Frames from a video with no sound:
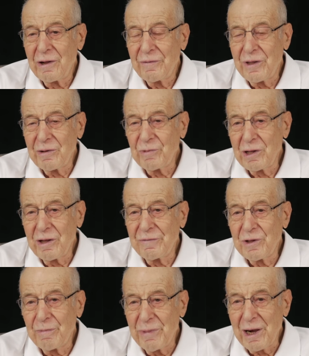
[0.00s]
Then we
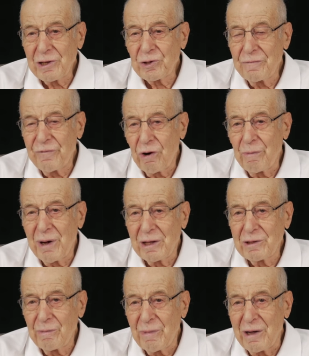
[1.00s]
lived in Belgium for
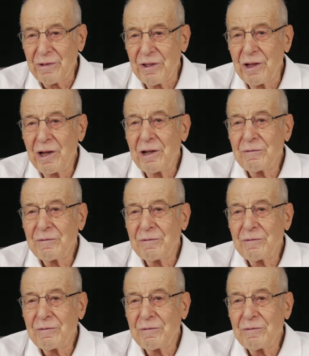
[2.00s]
about a month.